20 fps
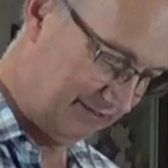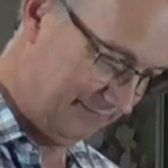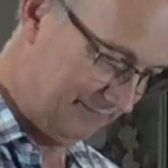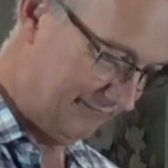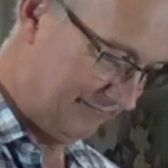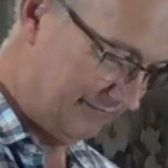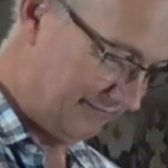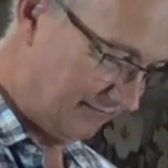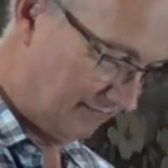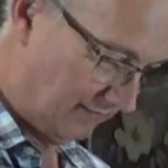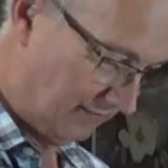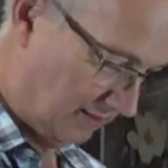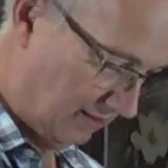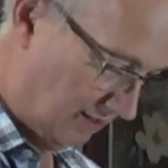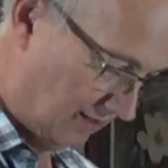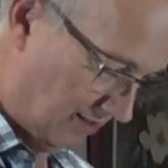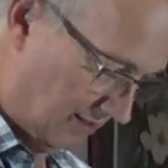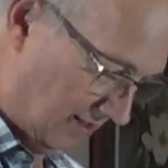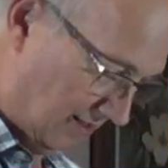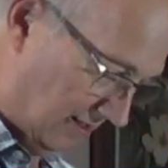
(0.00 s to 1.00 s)
I
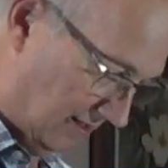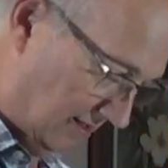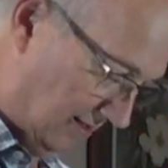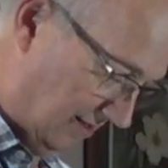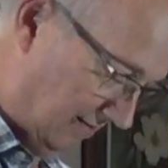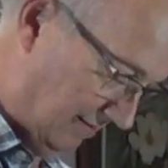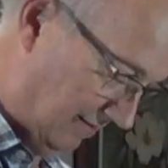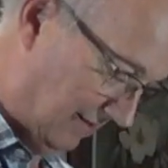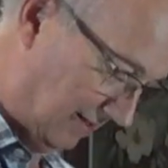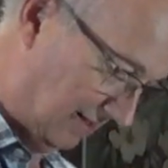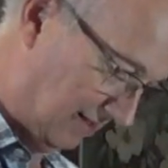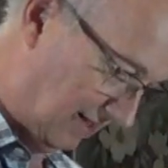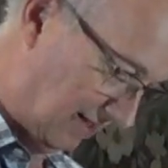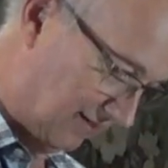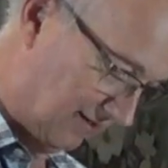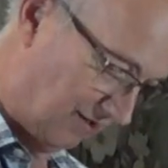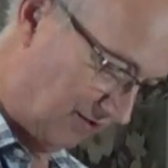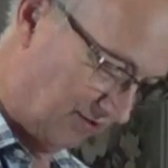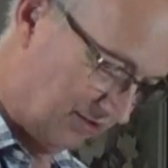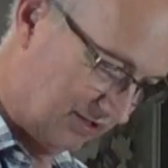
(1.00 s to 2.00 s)
think
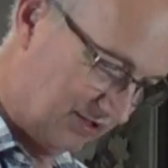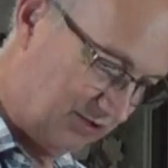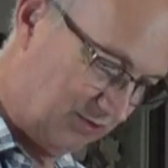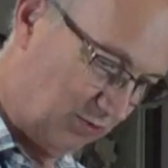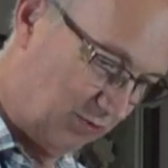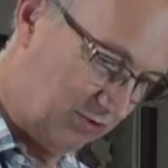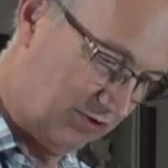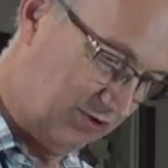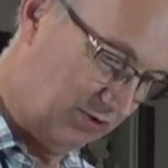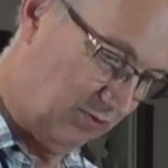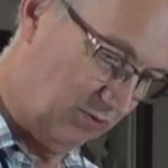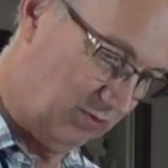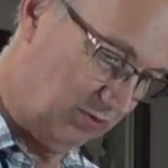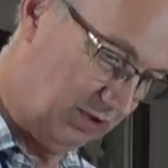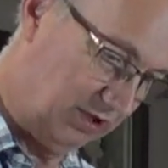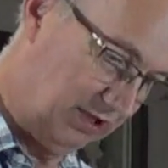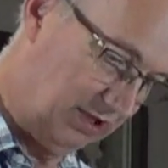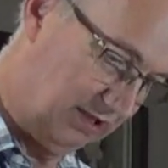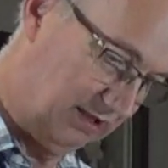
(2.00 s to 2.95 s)
that's all the store sold.